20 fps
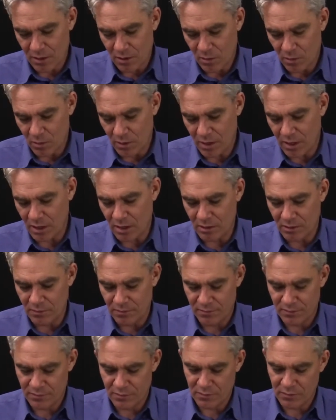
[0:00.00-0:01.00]
Well,
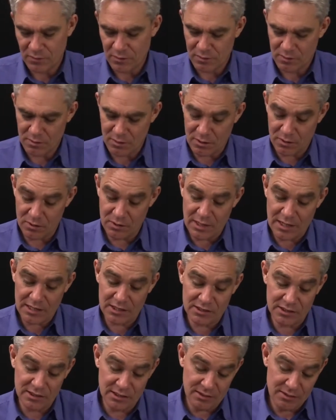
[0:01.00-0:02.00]
I could
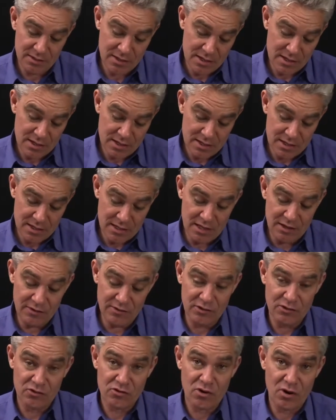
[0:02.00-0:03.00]
actually
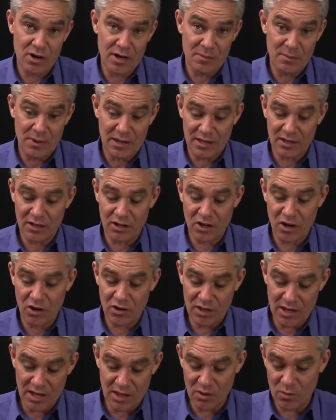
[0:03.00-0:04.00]
even try and make it go
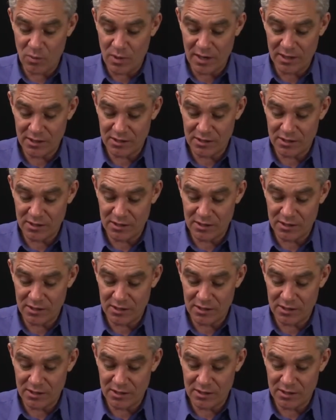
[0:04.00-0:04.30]
the other way.